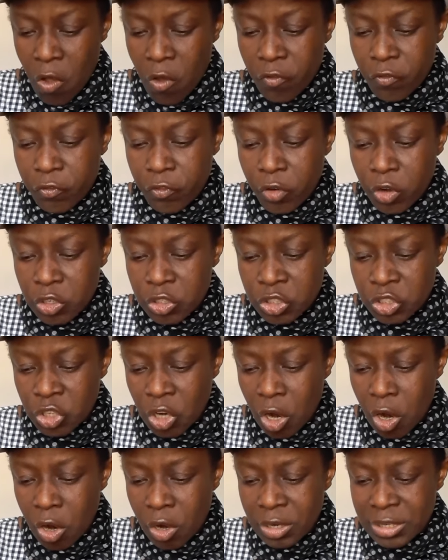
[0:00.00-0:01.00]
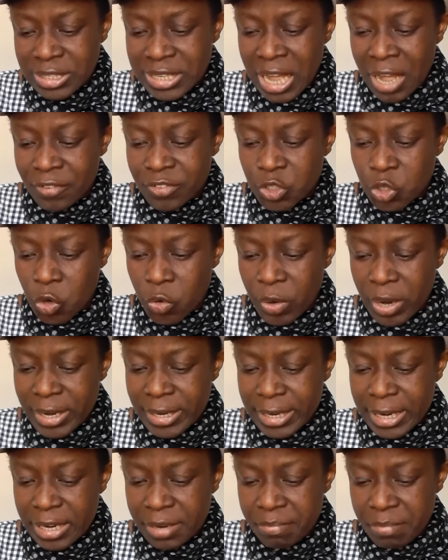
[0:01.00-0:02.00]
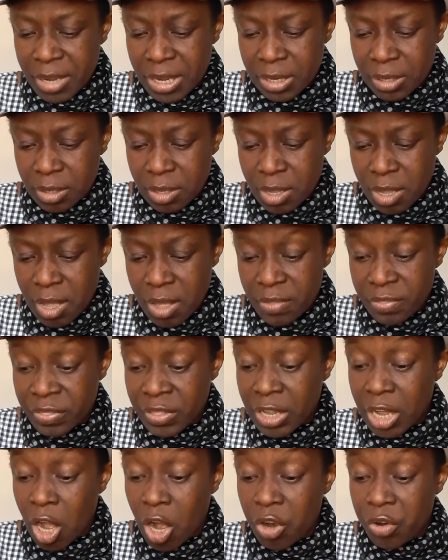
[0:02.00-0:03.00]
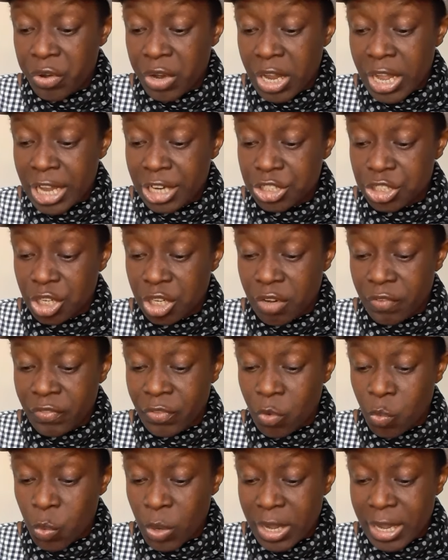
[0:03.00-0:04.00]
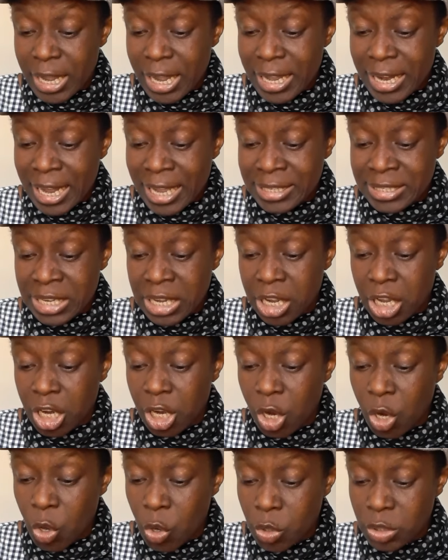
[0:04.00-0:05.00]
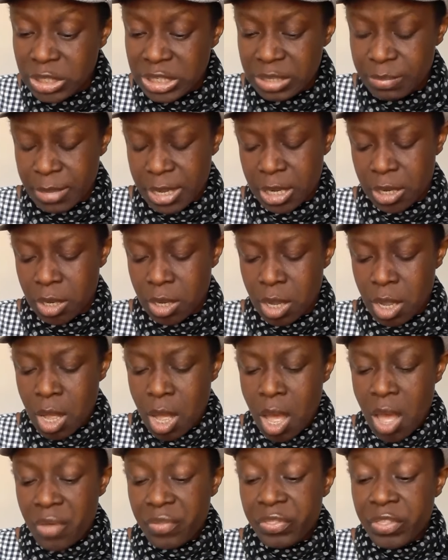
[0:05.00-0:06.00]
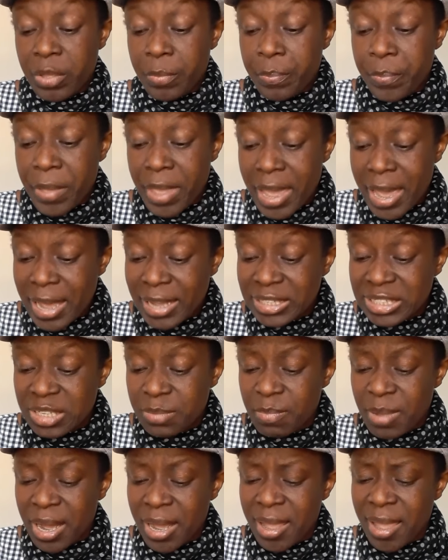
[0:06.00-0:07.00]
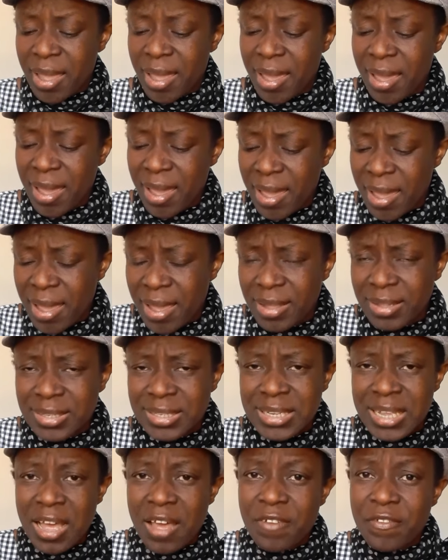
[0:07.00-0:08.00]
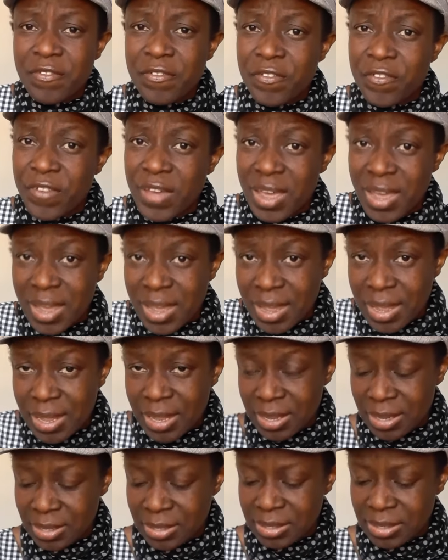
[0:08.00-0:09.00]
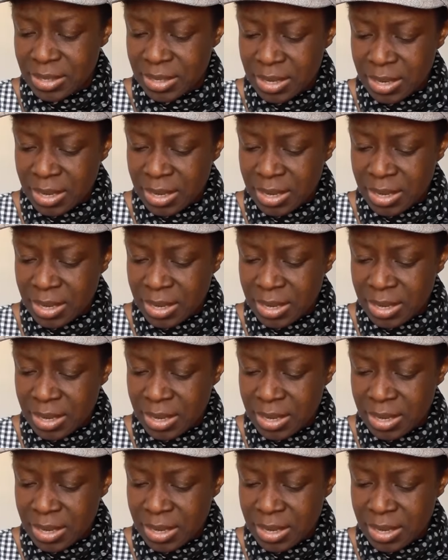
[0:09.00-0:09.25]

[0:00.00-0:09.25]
For dogs have surrounded me, the congregation of the wicked has enclosed me, they pierced my hands and feet.